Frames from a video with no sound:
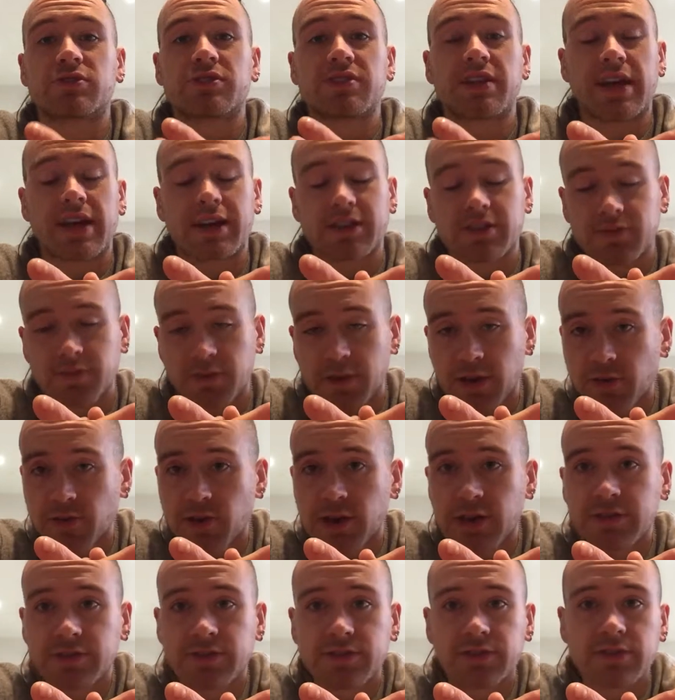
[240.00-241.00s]
an
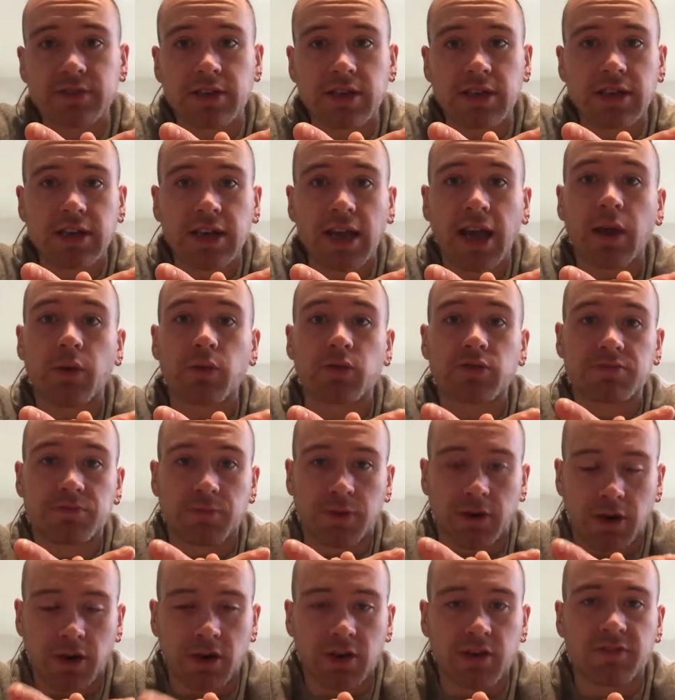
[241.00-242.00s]
experience. It was
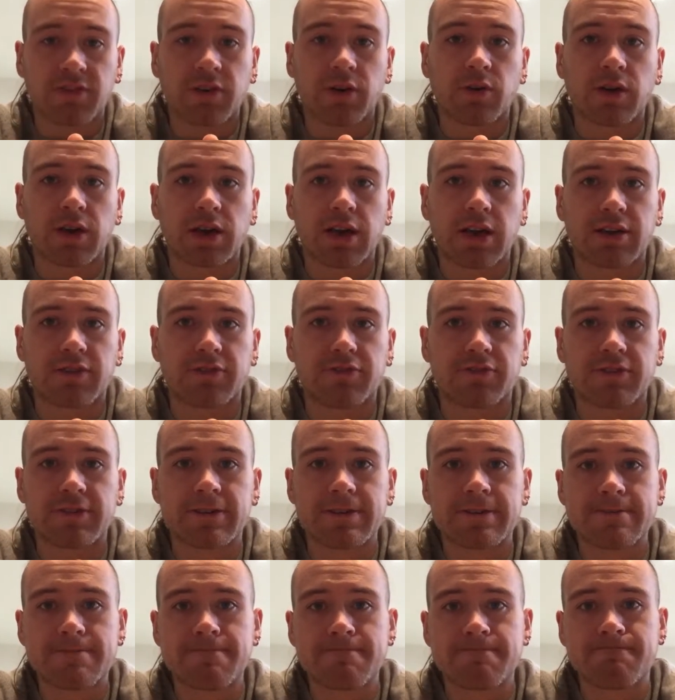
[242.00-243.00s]
part of our life.
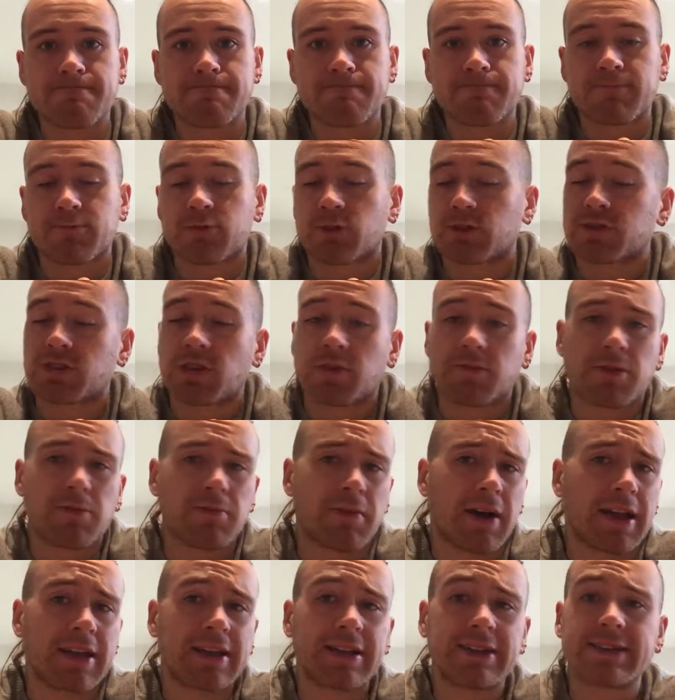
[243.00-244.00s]
So what's on my
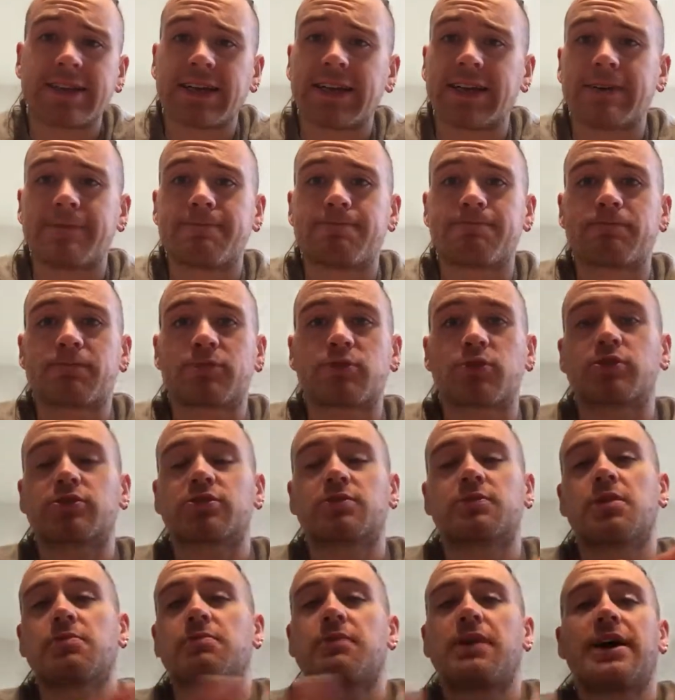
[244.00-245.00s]
mind today? So what's
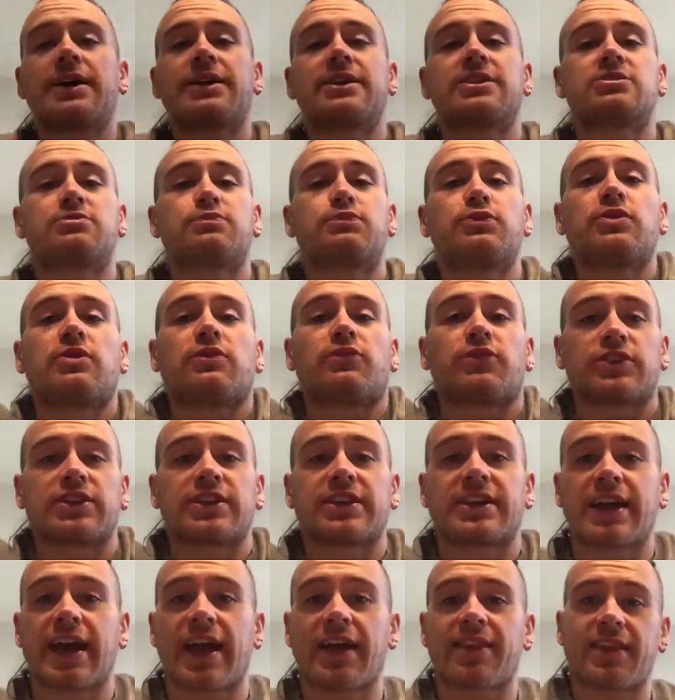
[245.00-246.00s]
on my mind? It's beautiful to
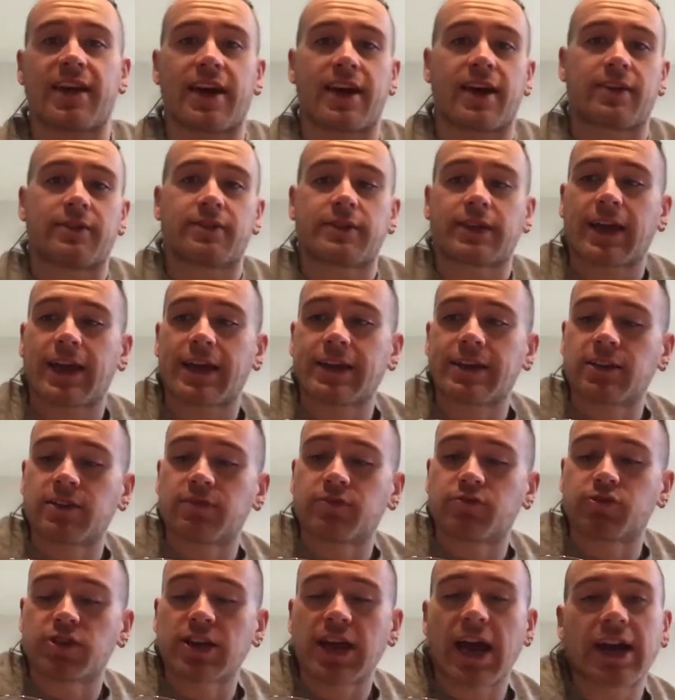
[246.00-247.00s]
get that kind
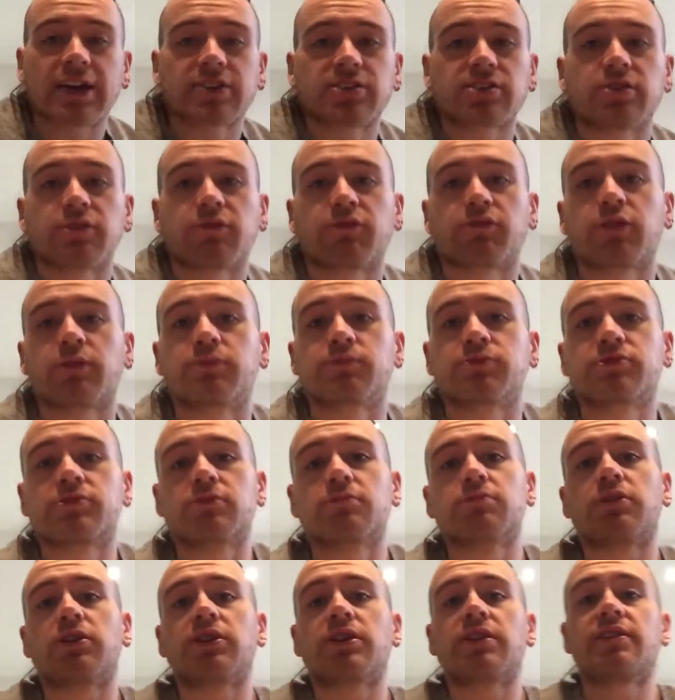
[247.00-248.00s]
of reaction from
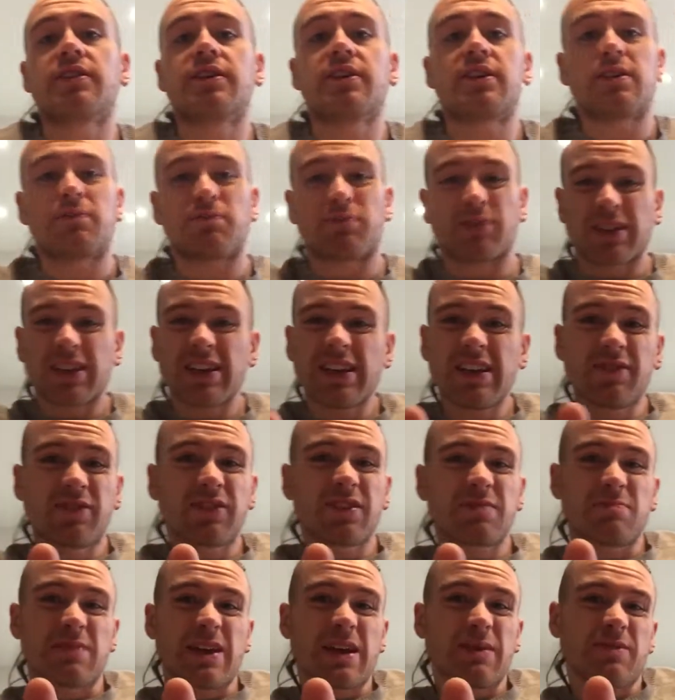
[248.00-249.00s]
somebody that you believe
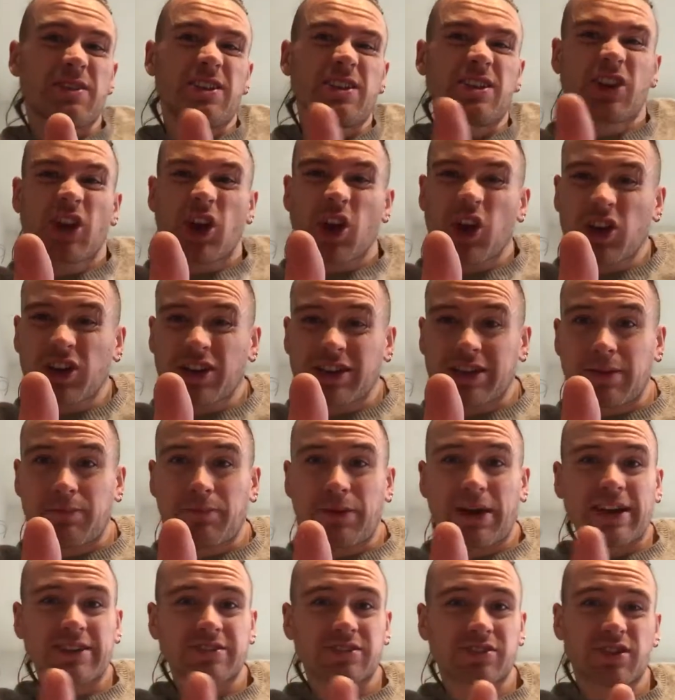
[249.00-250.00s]
that maybe you'd hurt in the
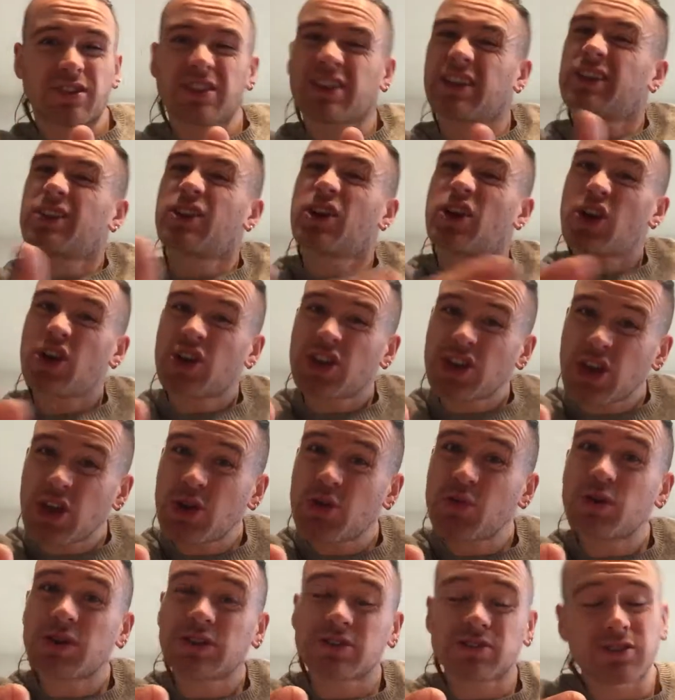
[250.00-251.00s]
past, or that had hurt
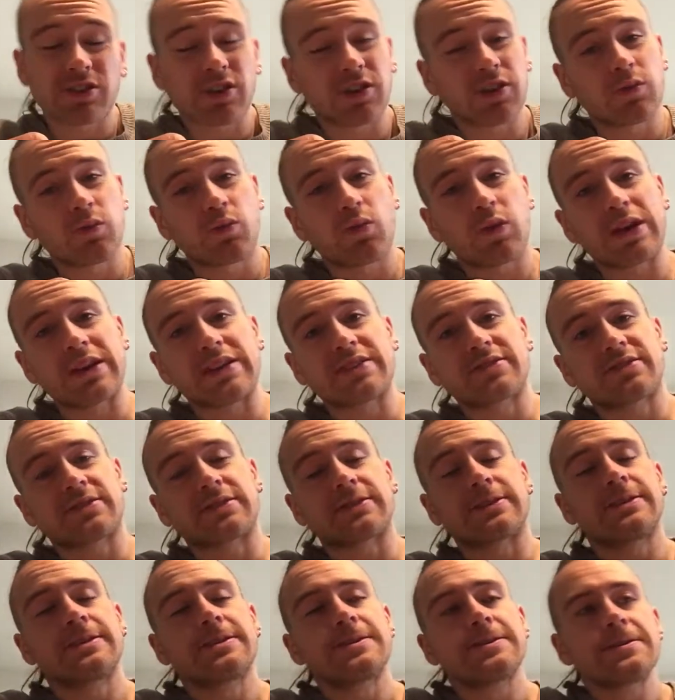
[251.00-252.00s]
you in certain ways.
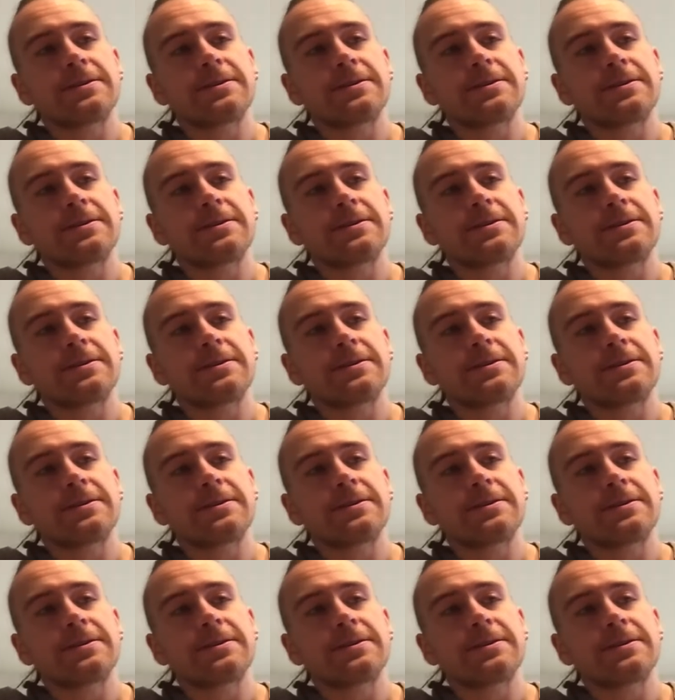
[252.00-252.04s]
And